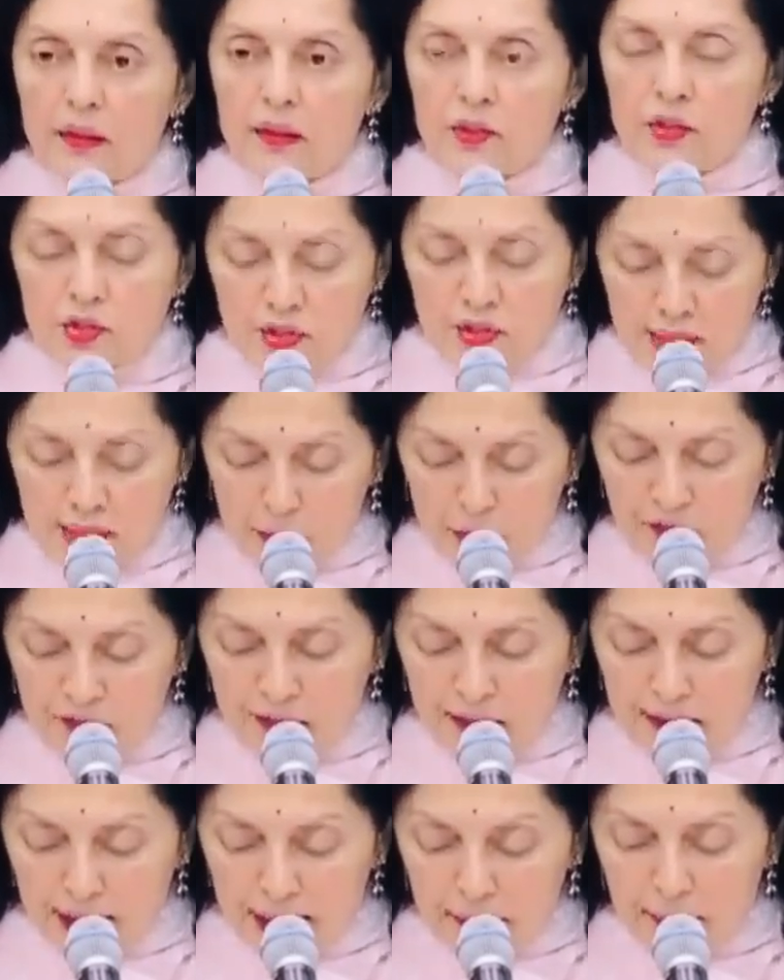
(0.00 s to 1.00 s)
to some of
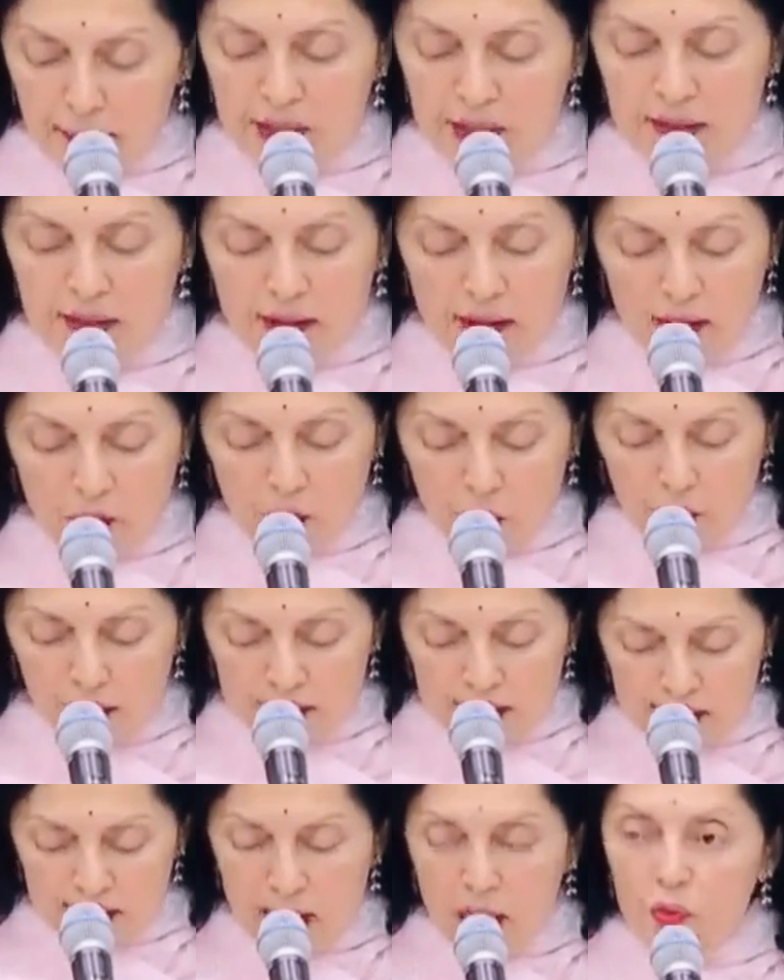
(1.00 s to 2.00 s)
our neighbours in the Global
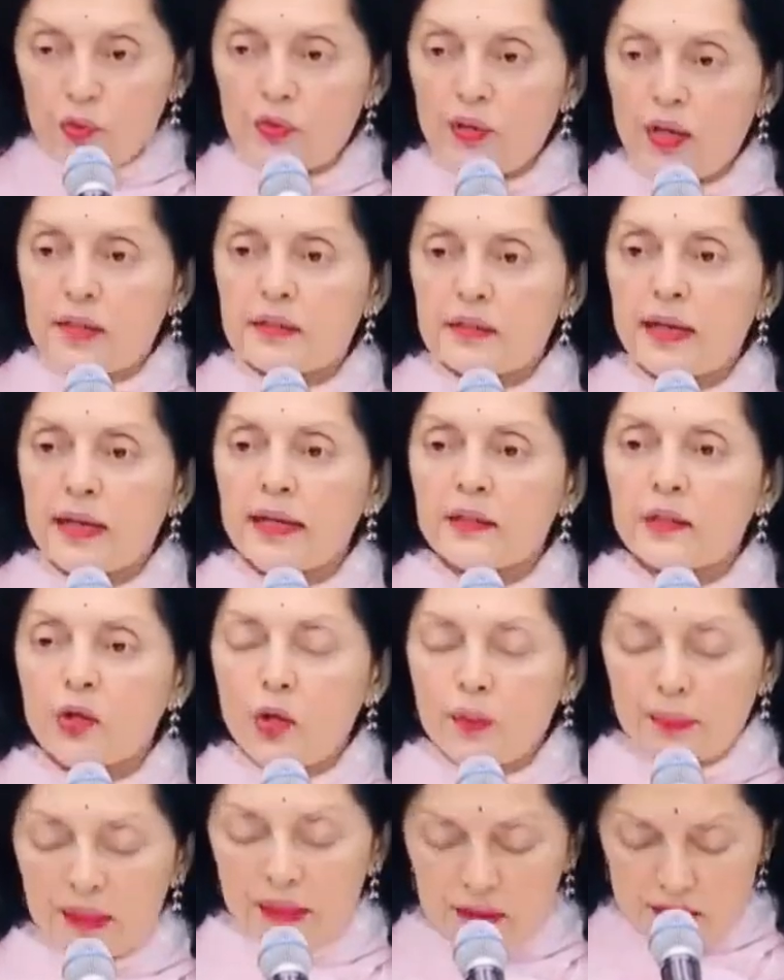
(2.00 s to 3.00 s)
South under
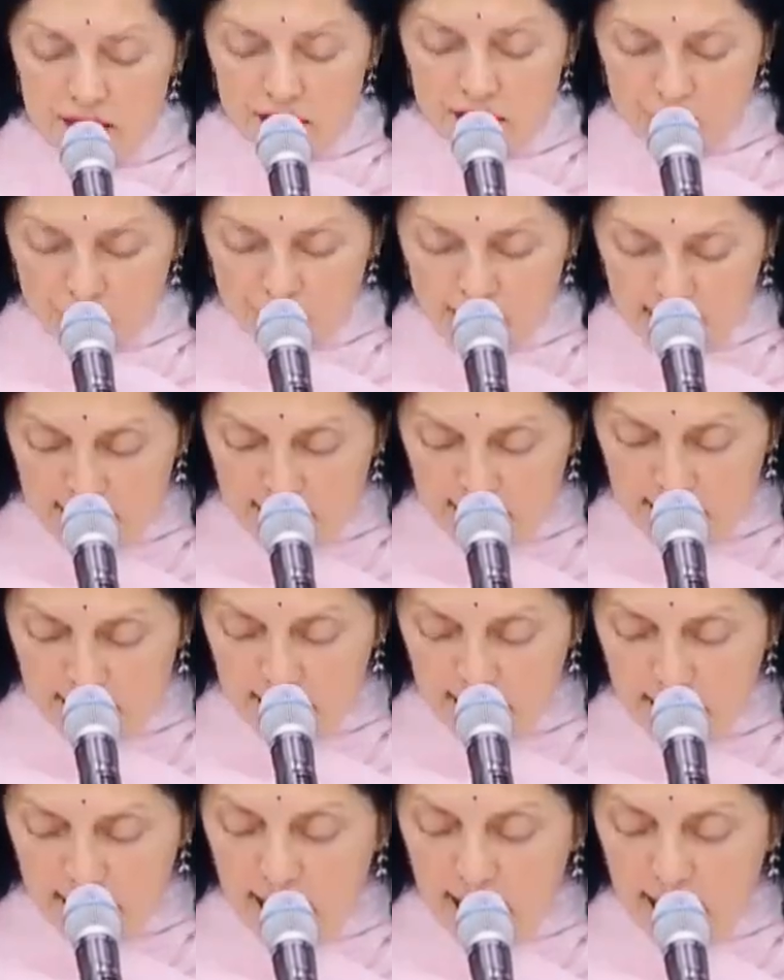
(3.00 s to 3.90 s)
economic distress,